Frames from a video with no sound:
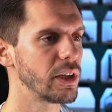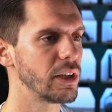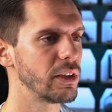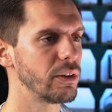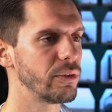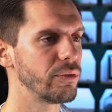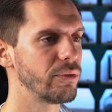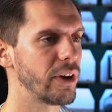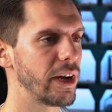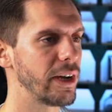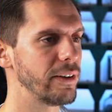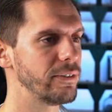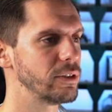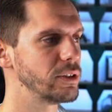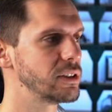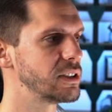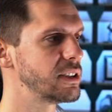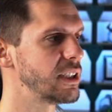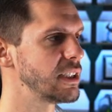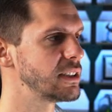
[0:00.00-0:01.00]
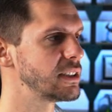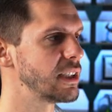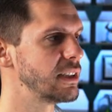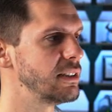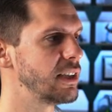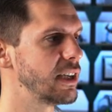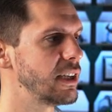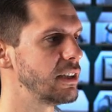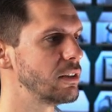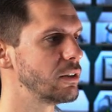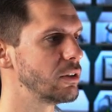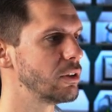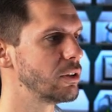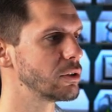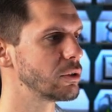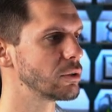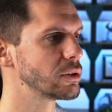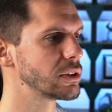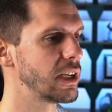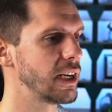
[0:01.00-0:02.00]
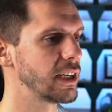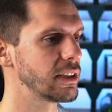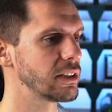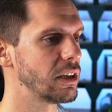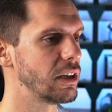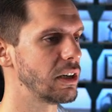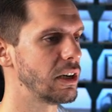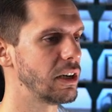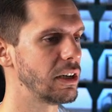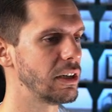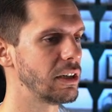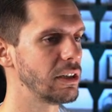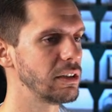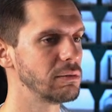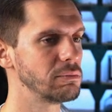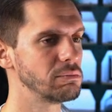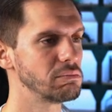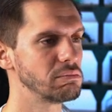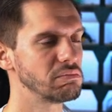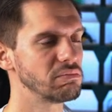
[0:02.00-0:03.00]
five to six, and then auto select all,